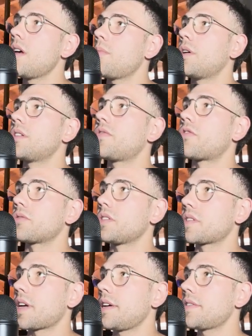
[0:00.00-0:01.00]
But for
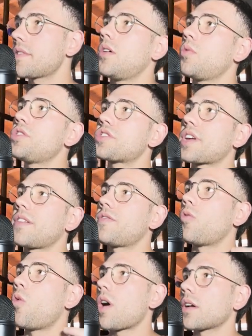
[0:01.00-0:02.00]
this case, we just have
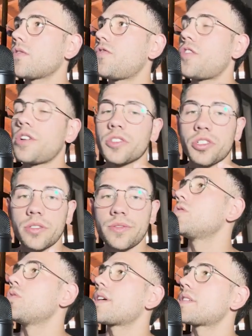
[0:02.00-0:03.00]
one function
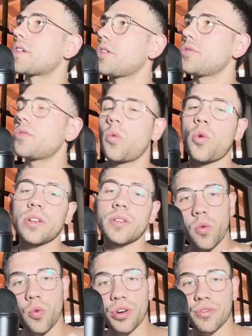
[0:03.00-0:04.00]
to execute when
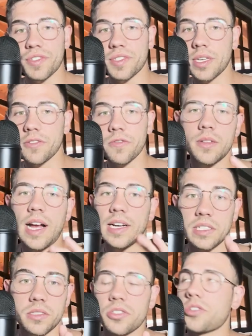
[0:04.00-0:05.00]
we receive an
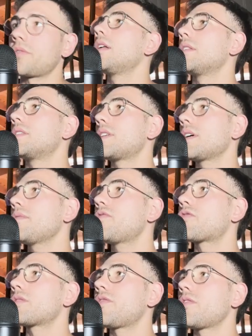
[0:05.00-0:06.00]
integer. The same
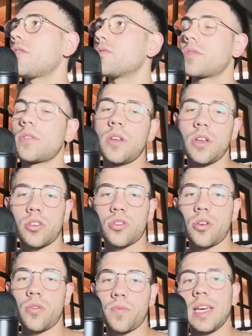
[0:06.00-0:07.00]
for the float.
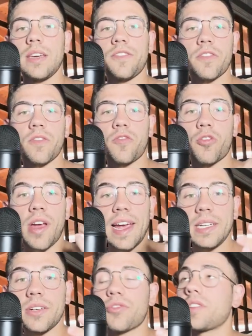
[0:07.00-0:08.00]
So if for
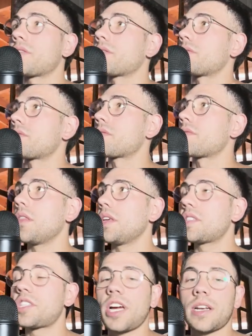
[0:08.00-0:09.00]
any reasons
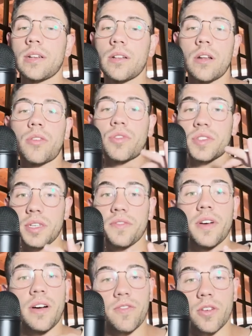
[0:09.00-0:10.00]
this channel receive
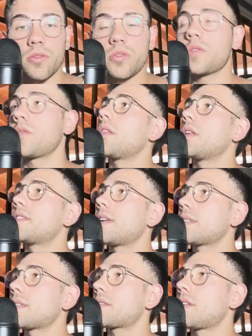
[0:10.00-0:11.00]
a float, the
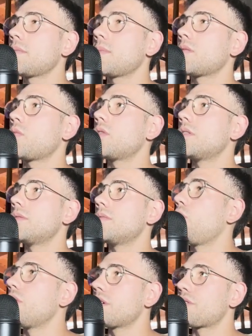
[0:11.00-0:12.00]
select statement
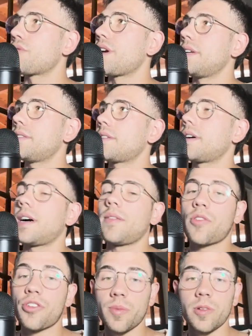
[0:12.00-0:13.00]
will create a
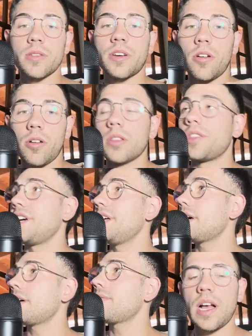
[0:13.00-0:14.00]
variable called
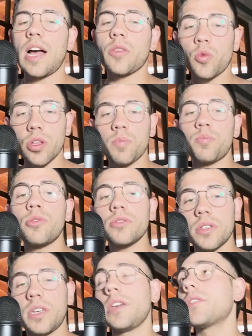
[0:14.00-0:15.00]
data and will put
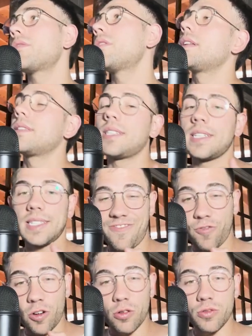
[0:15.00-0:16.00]
here the
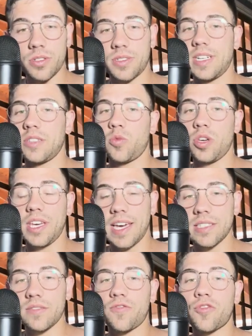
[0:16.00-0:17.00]
float that we
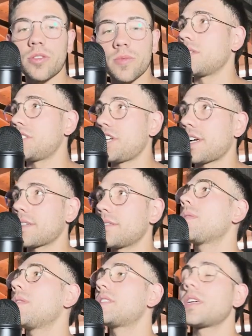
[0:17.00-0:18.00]
get from the channel.
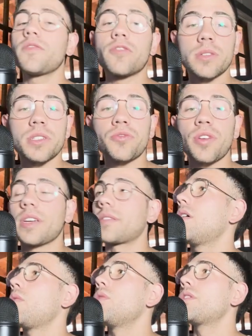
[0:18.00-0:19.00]
The same for the string.
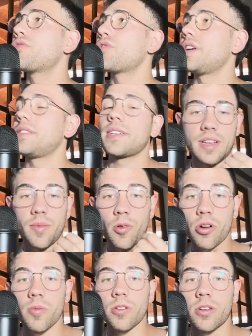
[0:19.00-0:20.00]
We'll create a
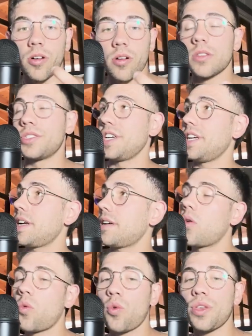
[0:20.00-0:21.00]
variable called data
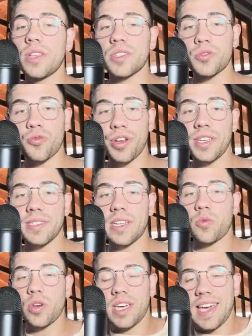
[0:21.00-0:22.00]
with the string that
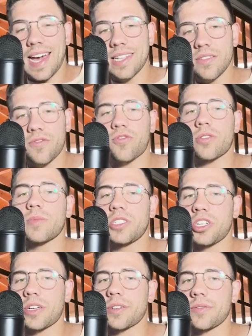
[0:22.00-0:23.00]
we get from the
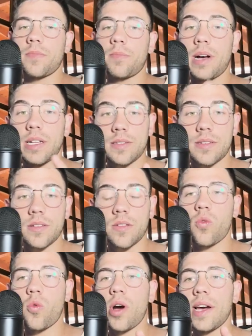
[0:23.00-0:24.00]
channel. But
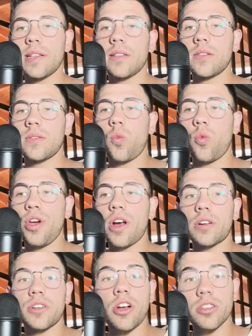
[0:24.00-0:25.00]
while we
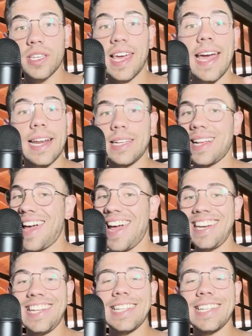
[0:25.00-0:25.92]
are not getting any